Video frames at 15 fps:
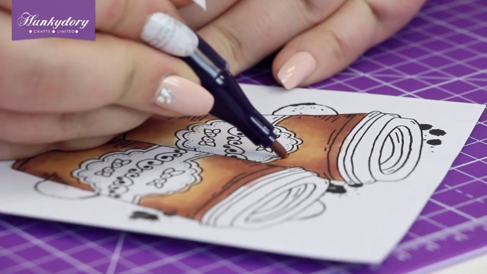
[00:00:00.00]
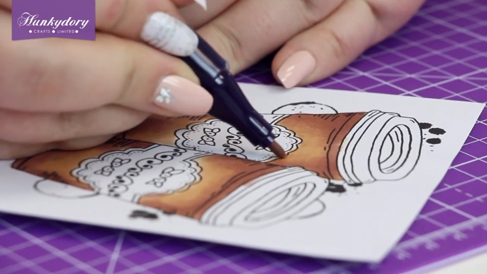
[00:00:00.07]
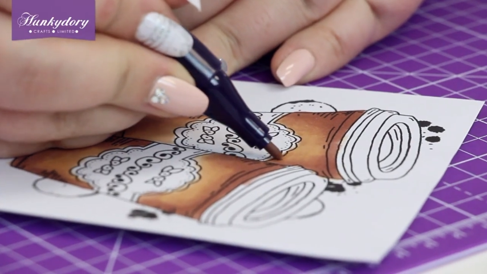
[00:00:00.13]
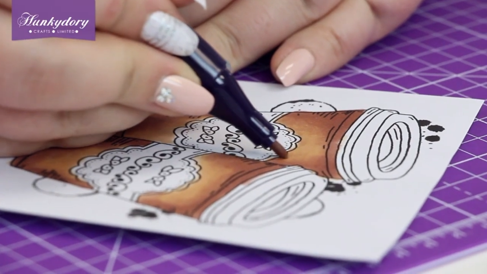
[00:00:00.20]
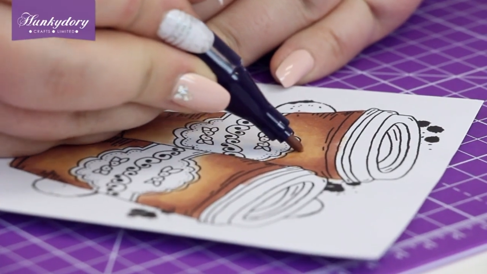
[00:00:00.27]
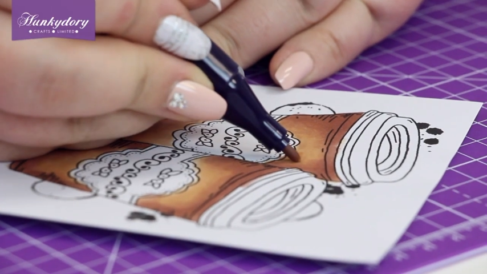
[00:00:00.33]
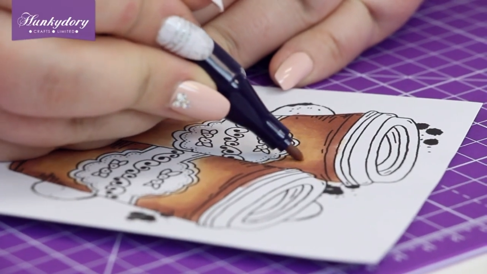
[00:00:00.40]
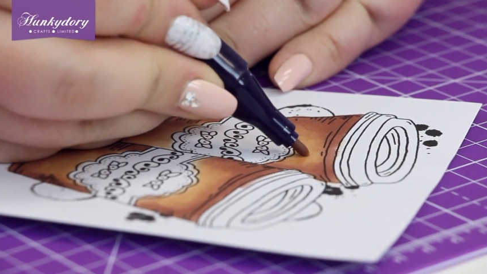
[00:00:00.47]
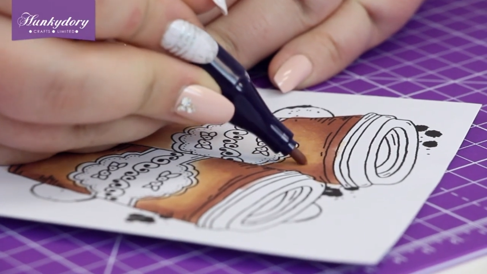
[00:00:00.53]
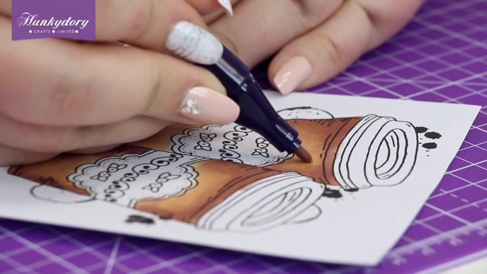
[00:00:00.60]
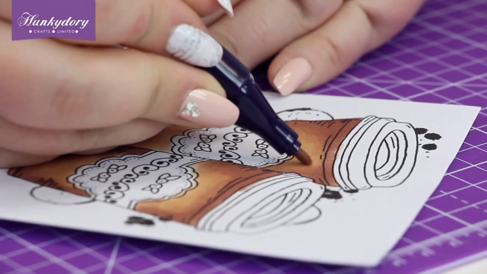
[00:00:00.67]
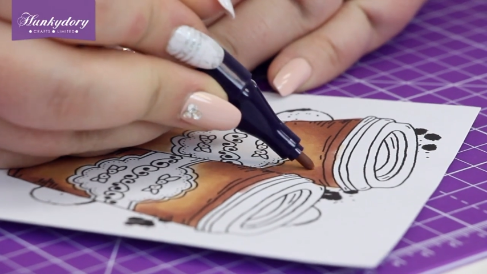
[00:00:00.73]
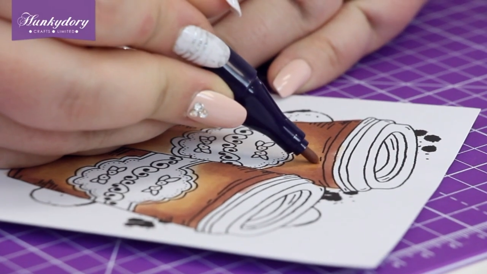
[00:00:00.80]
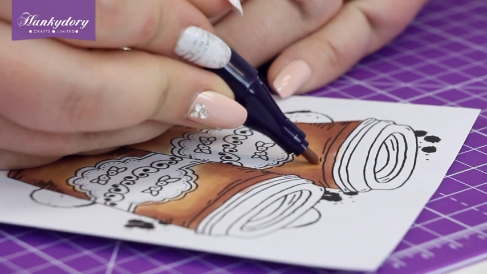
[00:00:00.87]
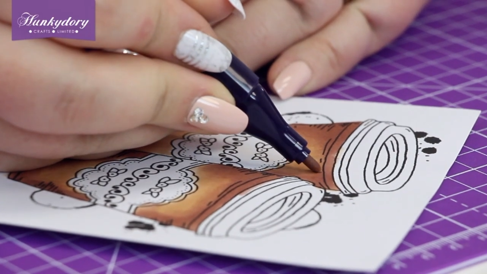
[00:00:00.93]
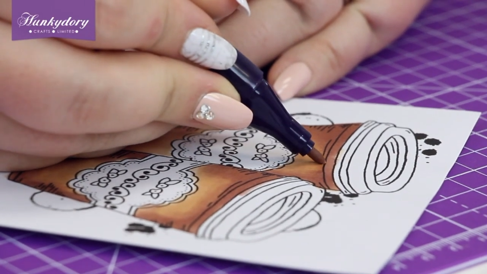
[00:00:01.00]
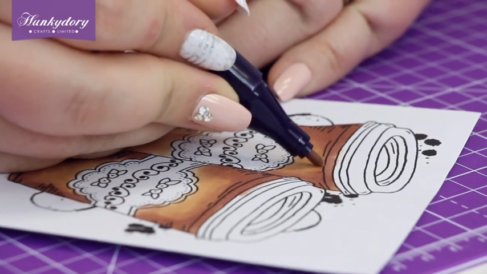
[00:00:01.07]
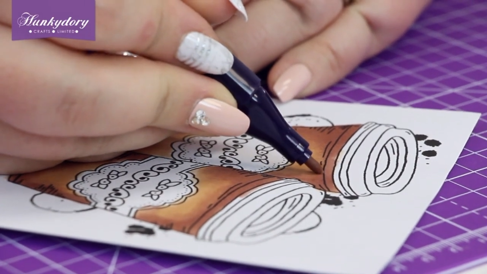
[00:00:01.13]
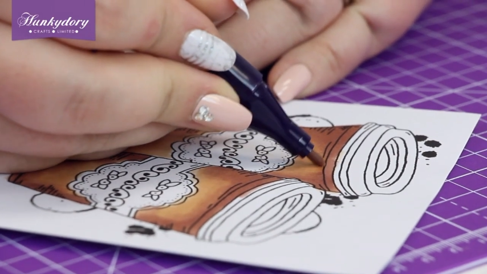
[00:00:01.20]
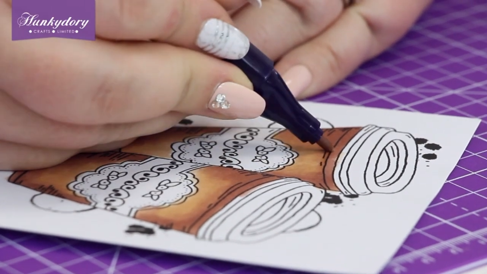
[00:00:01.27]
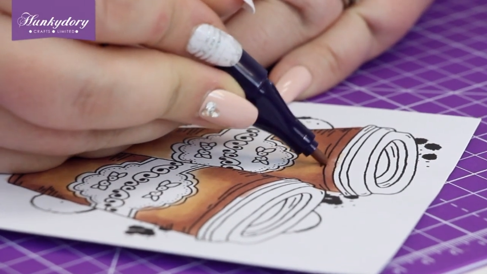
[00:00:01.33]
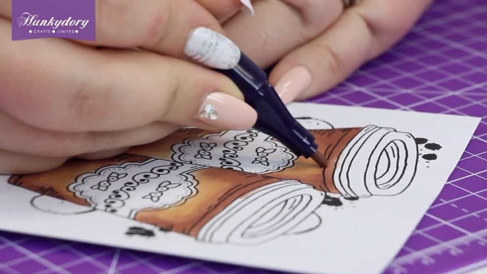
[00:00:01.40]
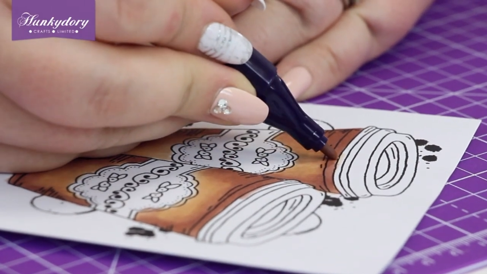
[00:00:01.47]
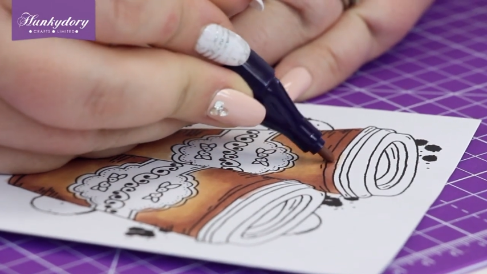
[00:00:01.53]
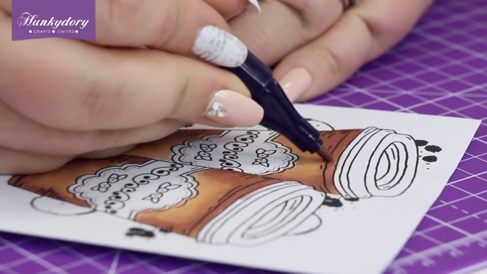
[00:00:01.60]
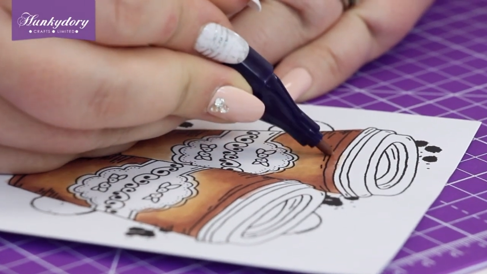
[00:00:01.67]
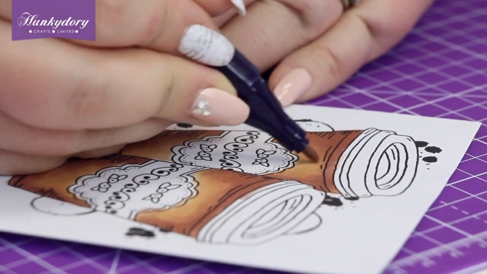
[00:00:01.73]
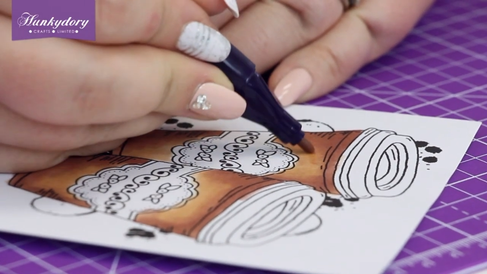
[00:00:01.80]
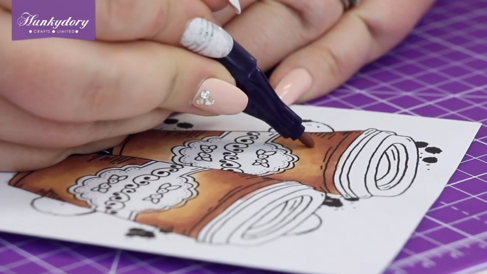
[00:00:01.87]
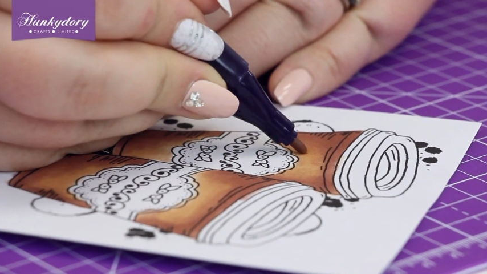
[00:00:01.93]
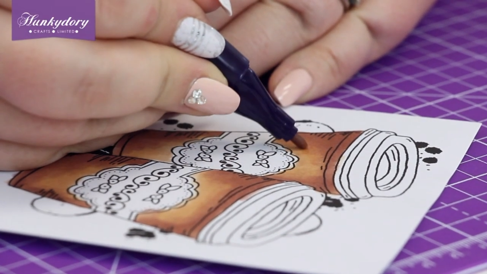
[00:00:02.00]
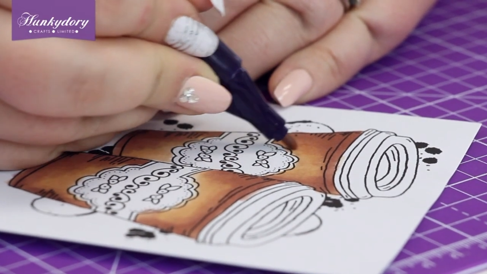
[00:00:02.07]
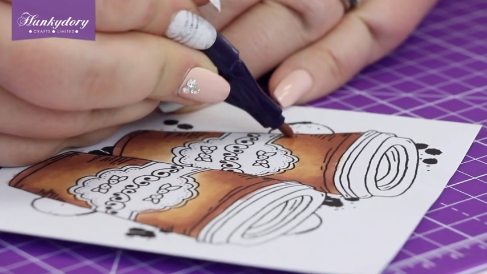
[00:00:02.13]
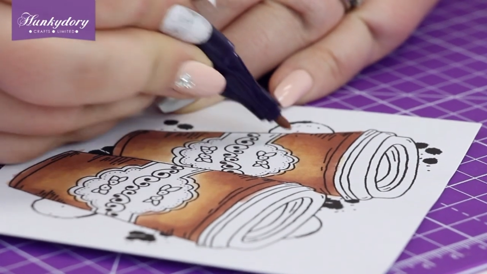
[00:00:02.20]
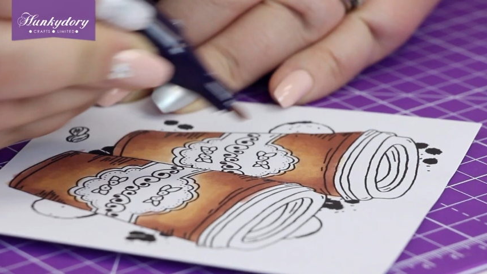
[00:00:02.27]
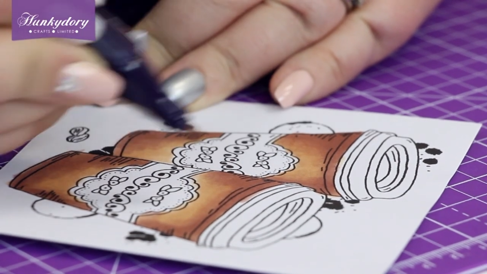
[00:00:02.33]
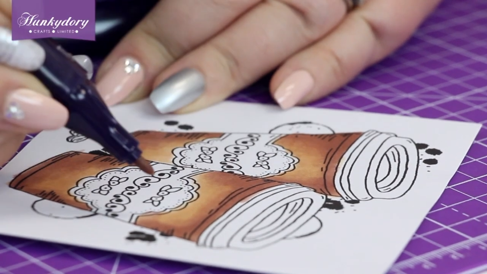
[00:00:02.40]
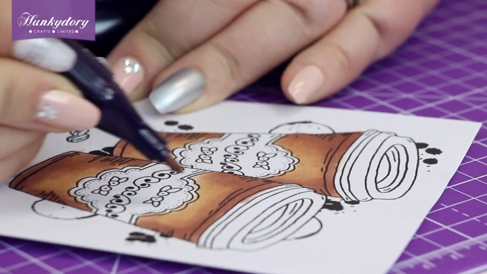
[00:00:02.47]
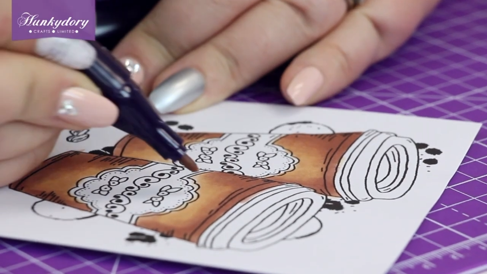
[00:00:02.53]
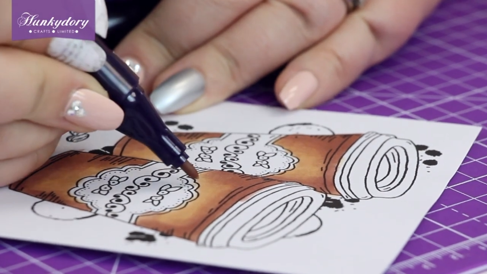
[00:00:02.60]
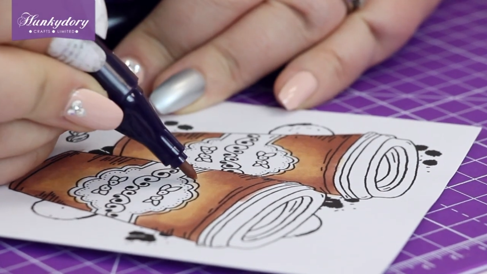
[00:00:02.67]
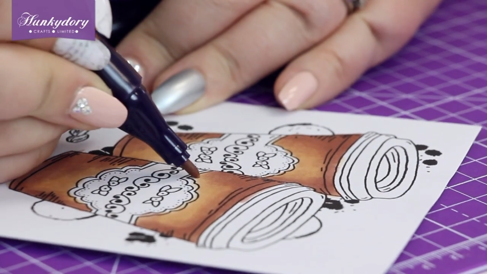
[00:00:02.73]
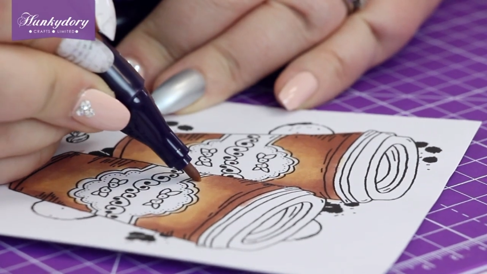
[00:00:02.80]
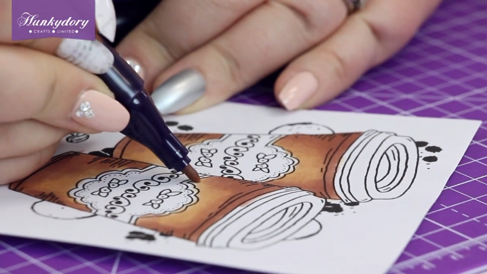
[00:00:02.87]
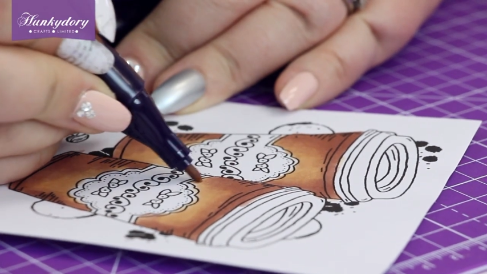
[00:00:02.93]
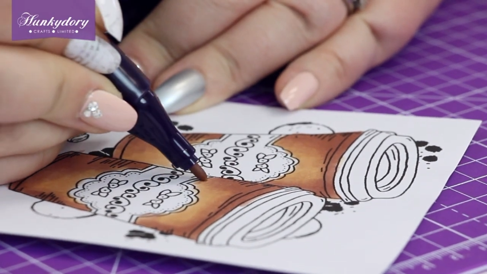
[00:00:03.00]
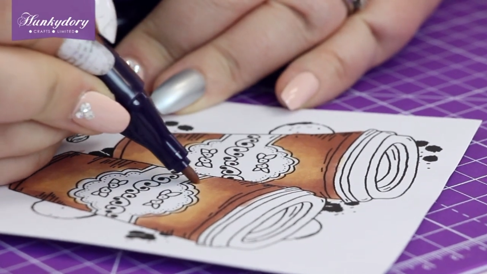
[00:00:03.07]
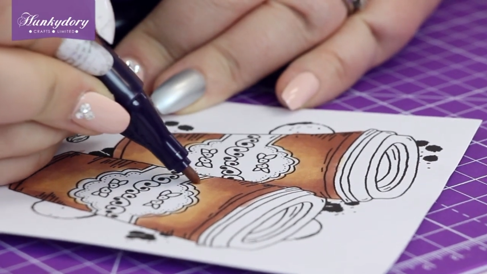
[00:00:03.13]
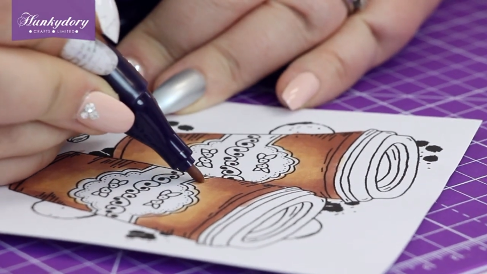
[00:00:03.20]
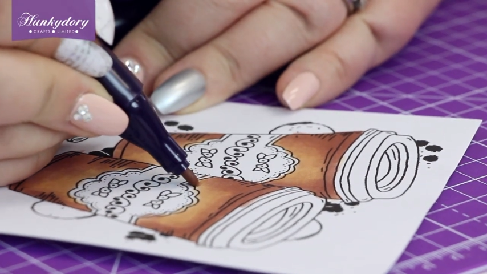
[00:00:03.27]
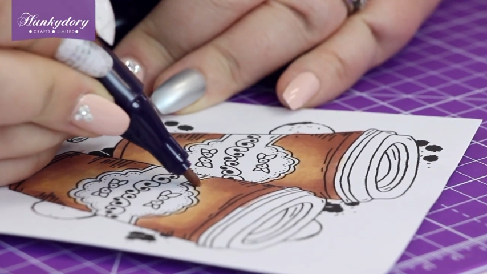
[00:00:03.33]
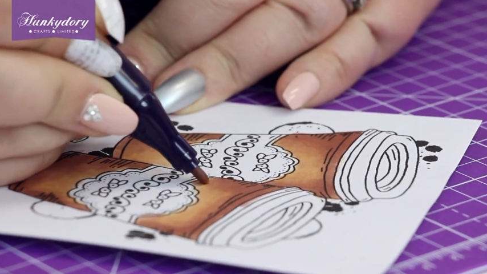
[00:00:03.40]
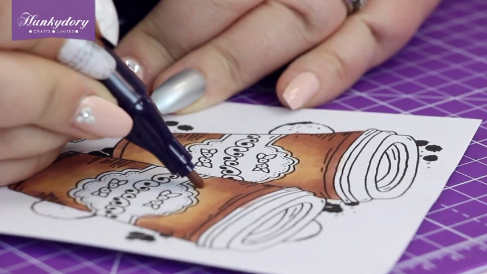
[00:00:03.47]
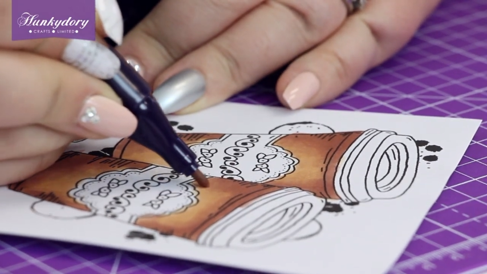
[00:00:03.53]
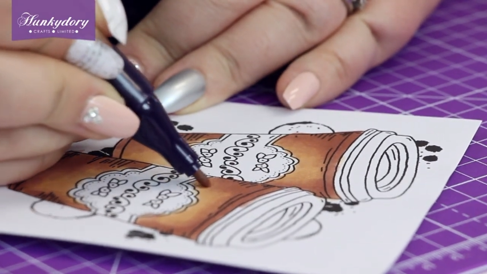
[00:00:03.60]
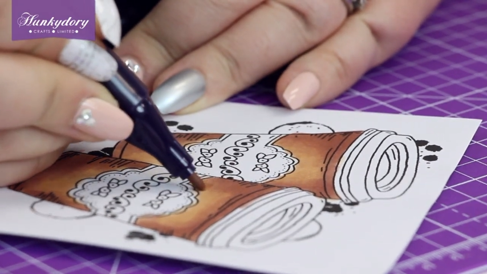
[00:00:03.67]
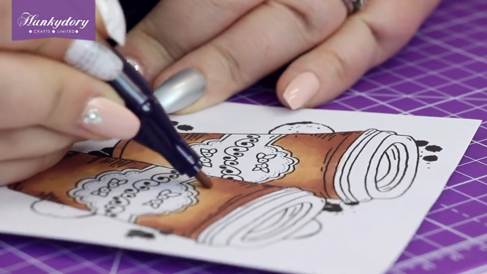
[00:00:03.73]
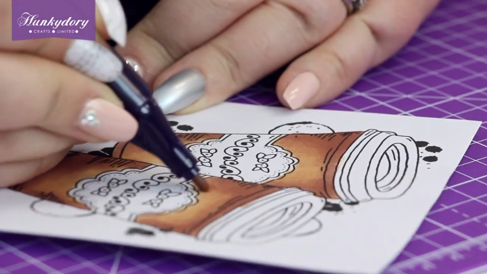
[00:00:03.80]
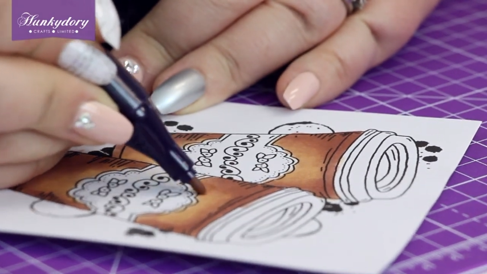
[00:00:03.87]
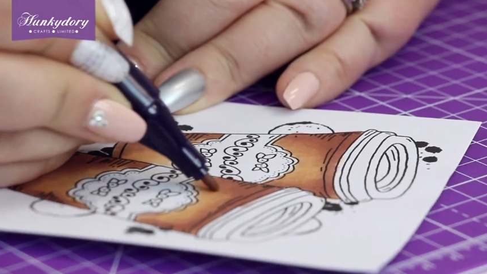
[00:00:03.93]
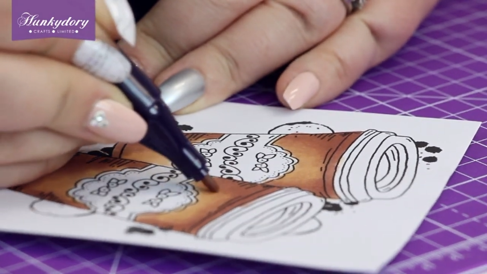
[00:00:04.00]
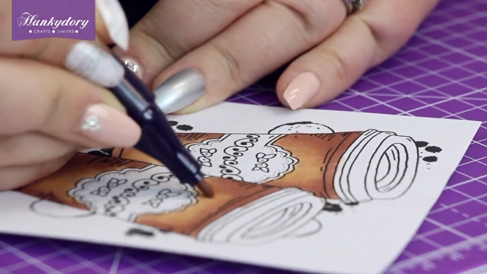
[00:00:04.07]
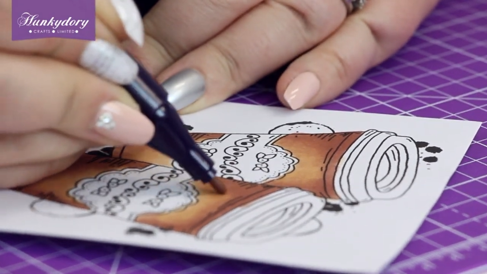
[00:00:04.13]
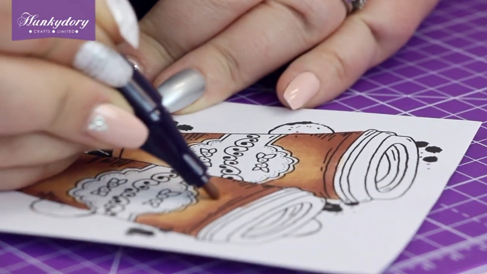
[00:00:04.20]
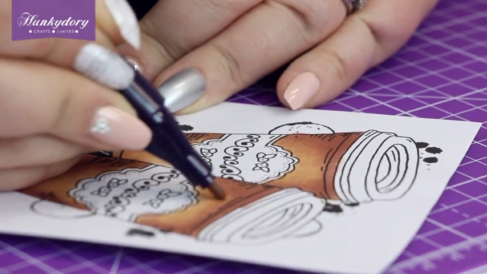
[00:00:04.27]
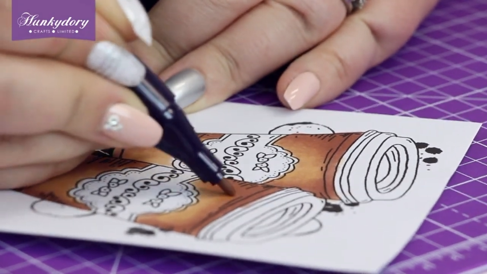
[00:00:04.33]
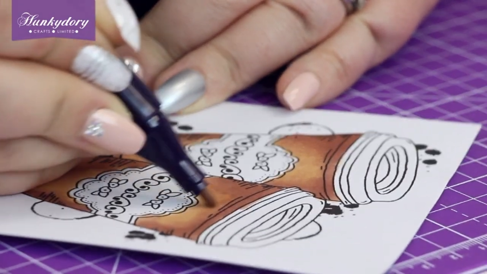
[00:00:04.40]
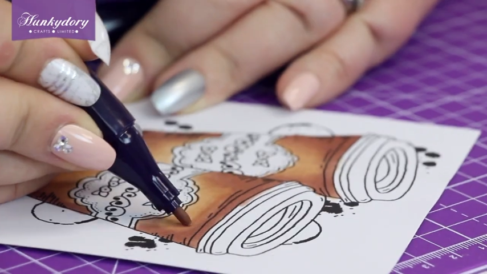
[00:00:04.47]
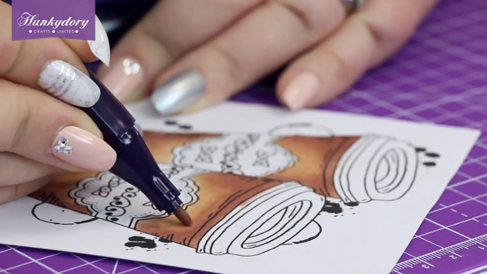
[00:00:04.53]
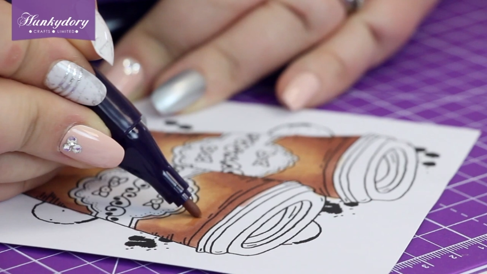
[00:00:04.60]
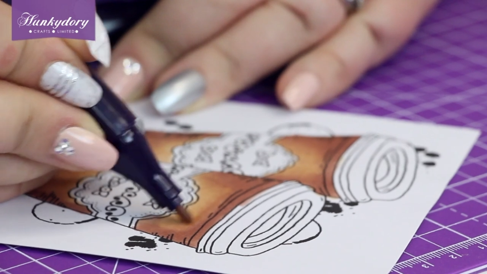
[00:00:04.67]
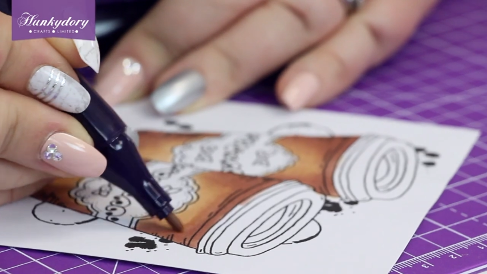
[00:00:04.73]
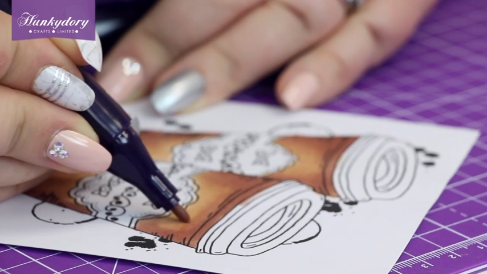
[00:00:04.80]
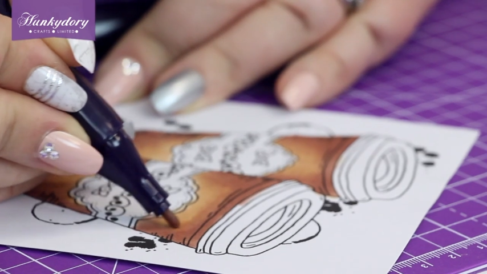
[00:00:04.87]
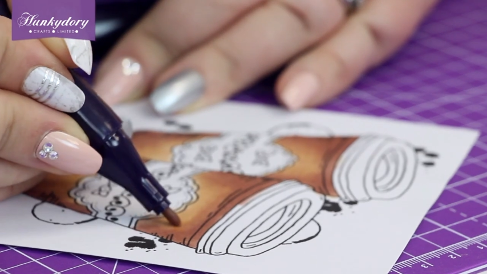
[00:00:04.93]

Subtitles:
No face is visible, so there are no lips to read.